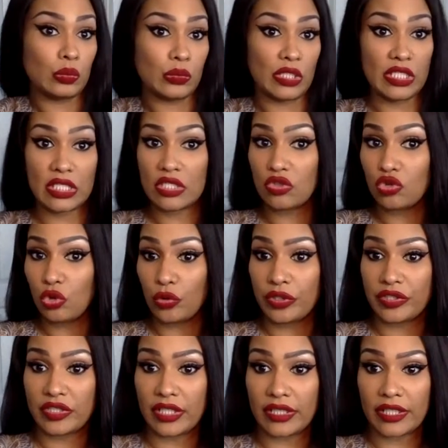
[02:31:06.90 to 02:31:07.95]
It's his
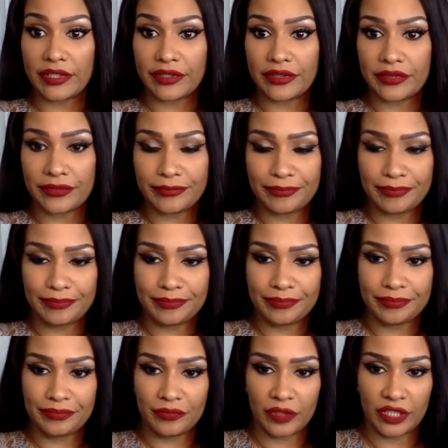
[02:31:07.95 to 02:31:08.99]
choice, not theirs,
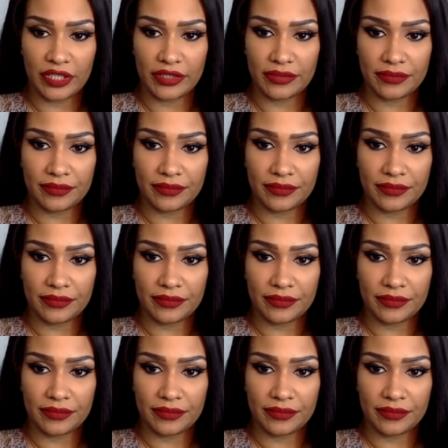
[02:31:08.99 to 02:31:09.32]
right?